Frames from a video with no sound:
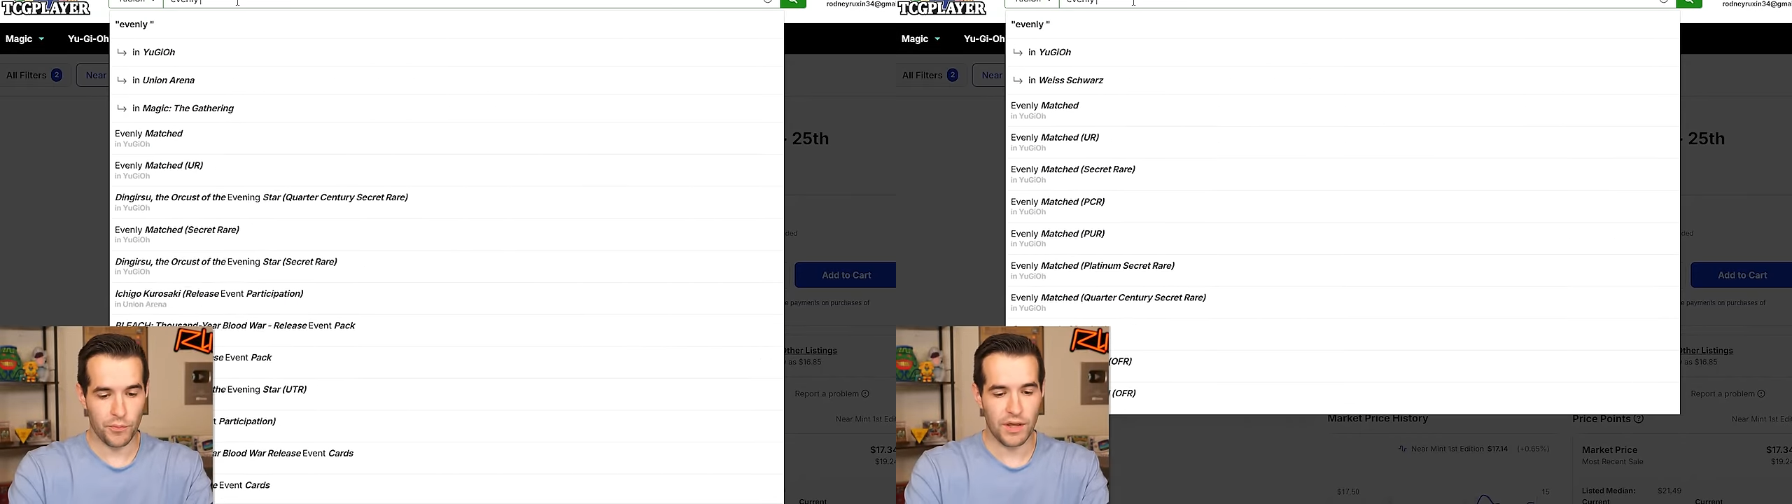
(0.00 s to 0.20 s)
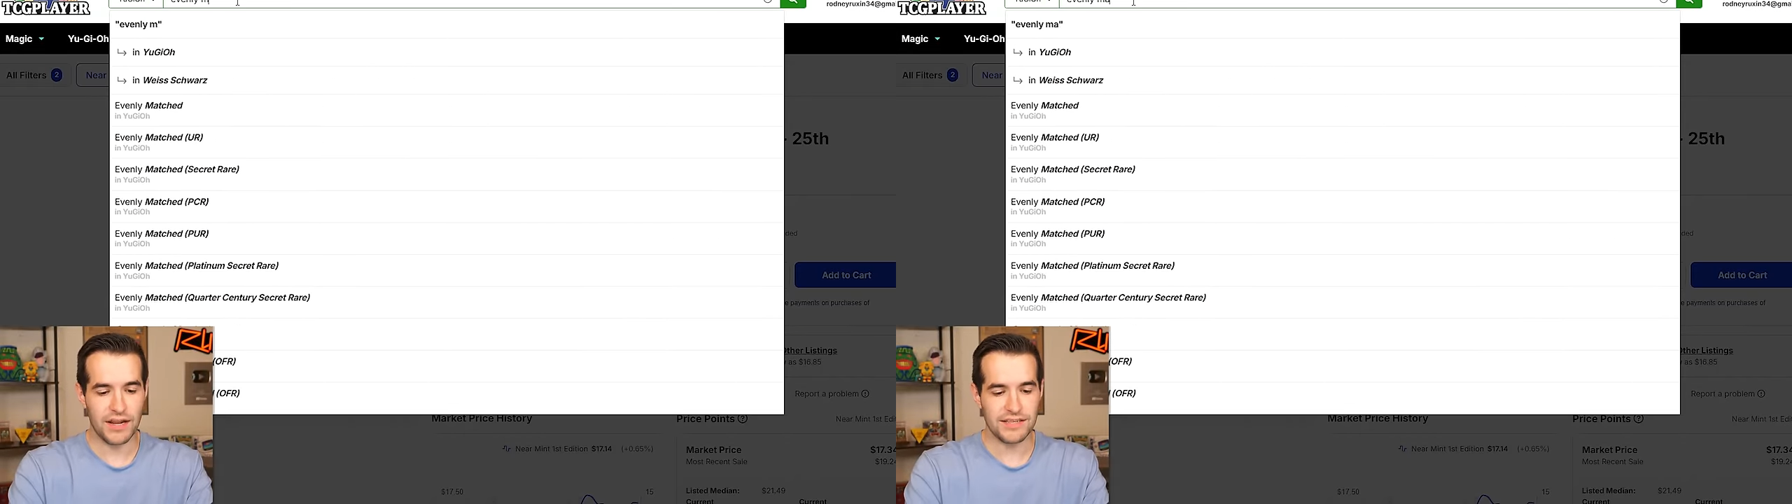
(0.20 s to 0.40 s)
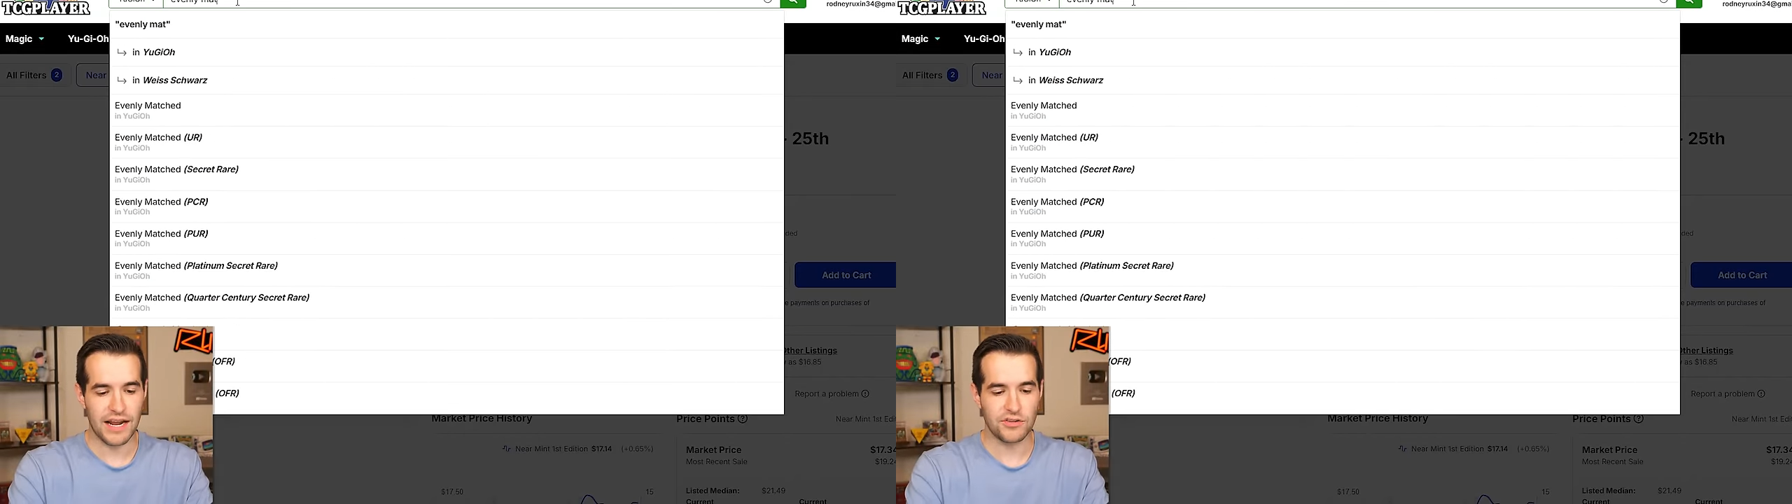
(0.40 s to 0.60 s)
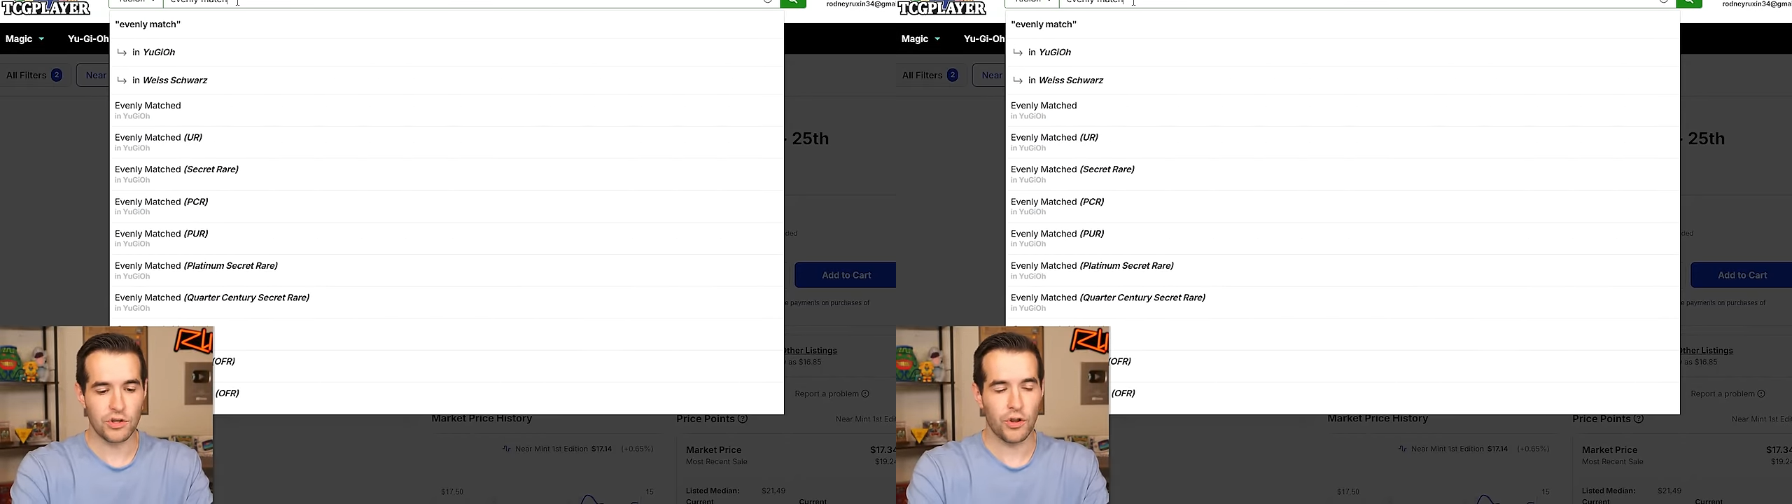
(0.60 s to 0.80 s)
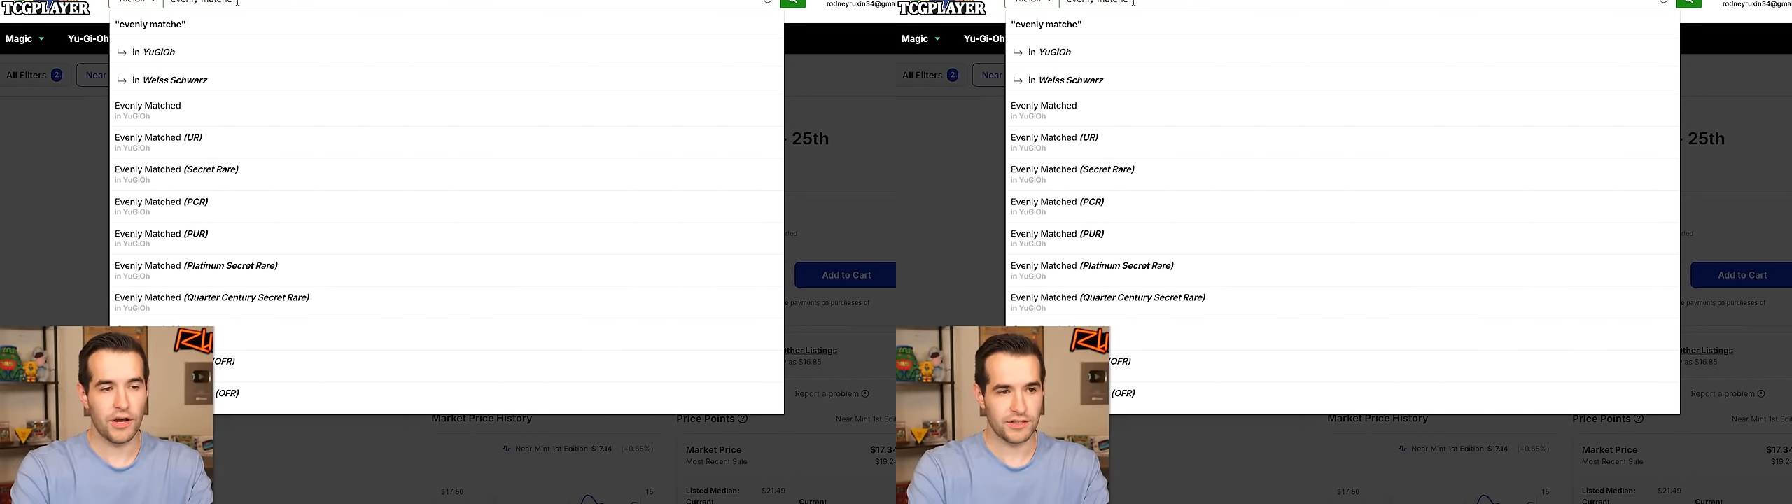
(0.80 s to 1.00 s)
But it hasn't actually
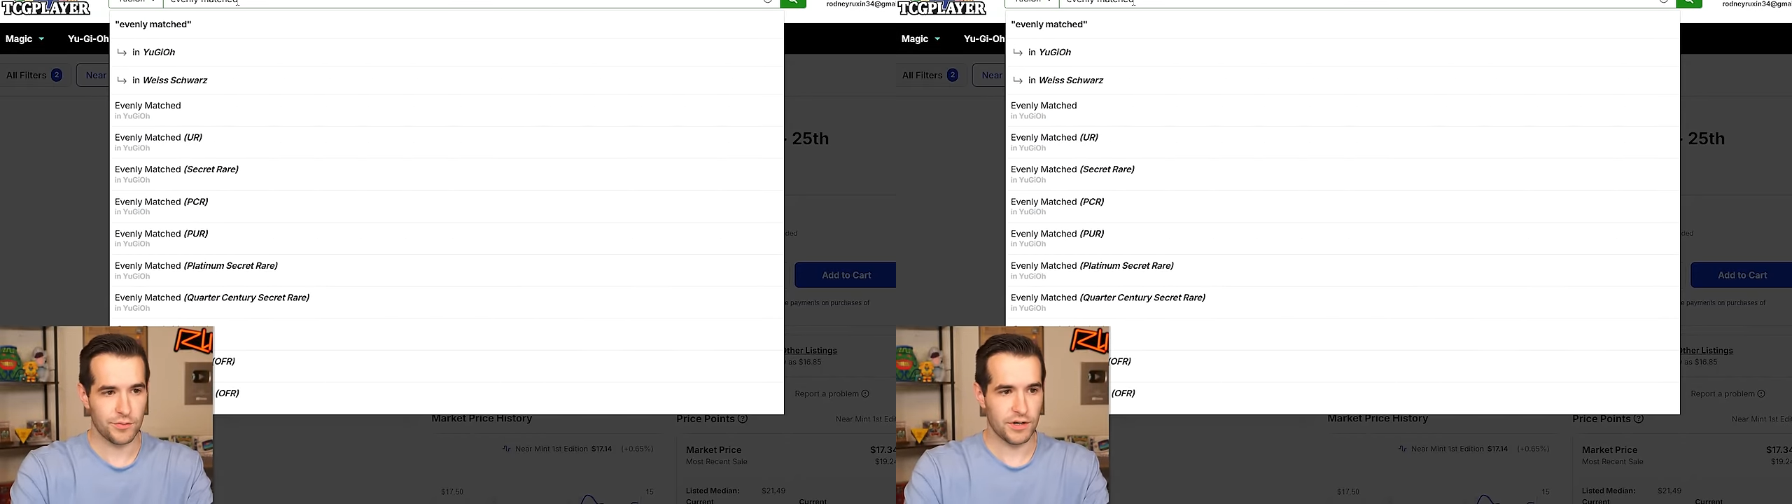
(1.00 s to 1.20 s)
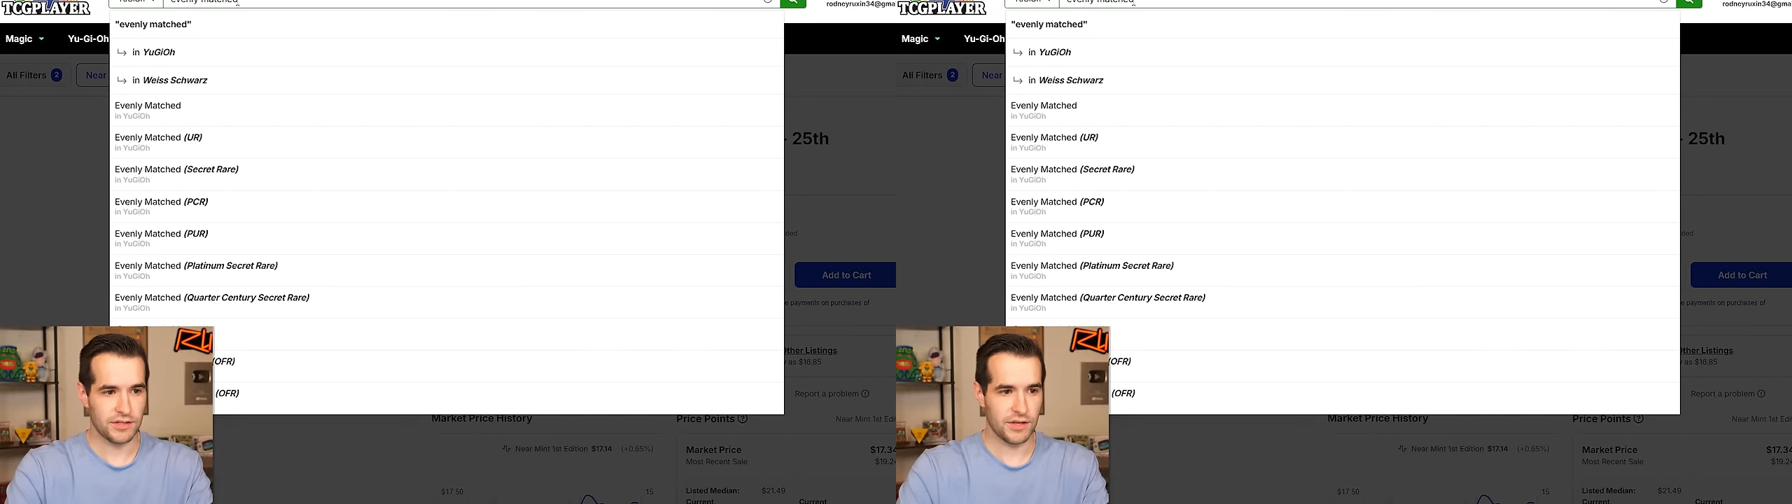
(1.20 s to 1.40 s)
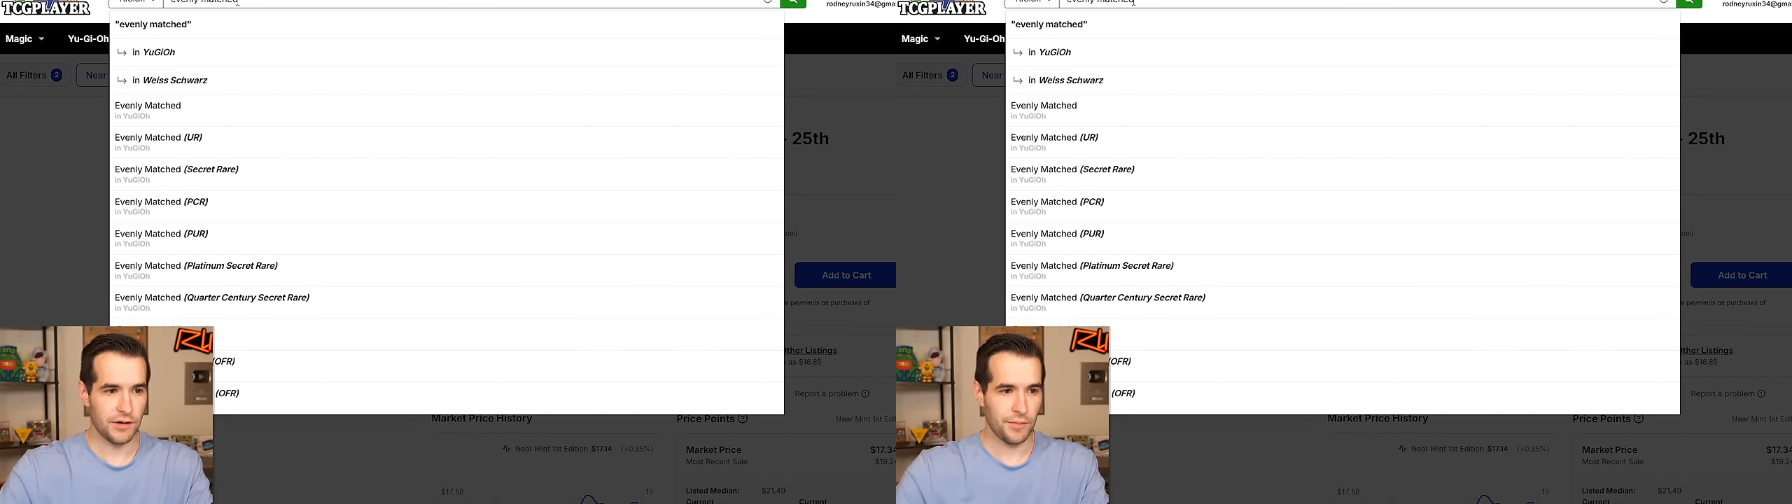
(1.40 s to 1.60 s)
lost much there,